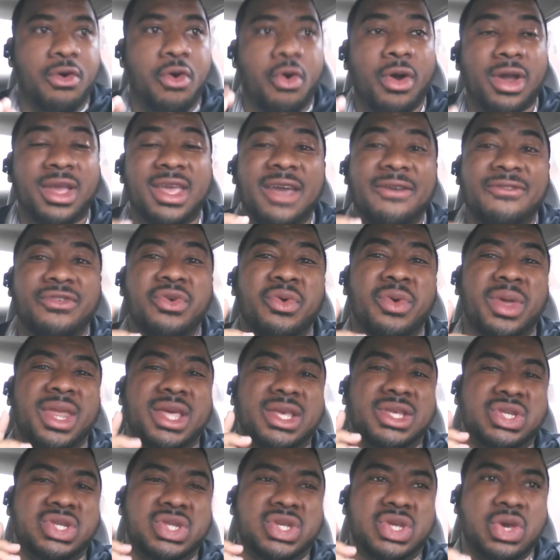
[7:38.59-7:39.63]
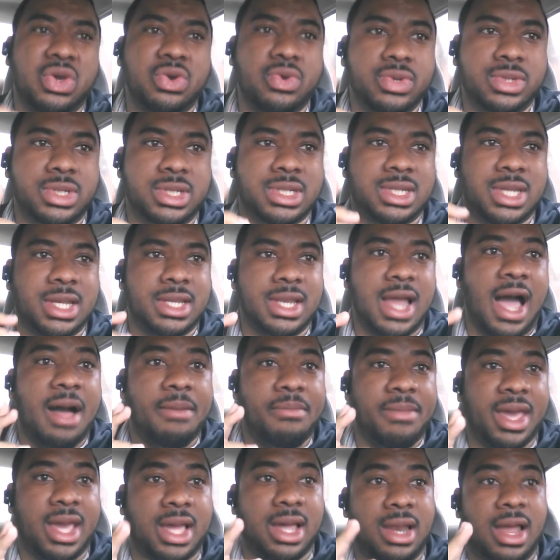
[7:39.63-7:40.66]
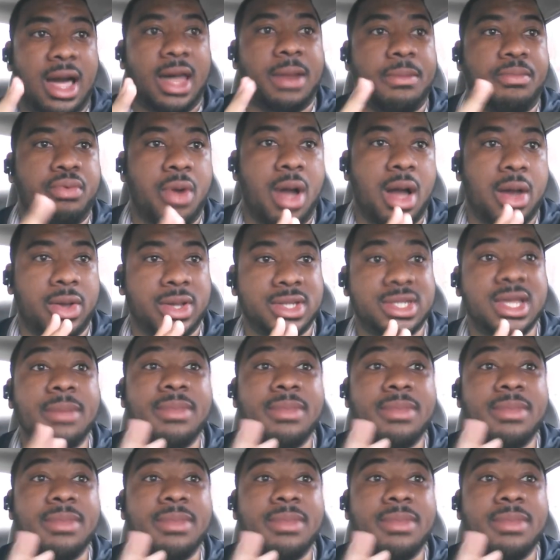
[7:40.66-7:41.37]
or give you an excuse to not make a lot of progress?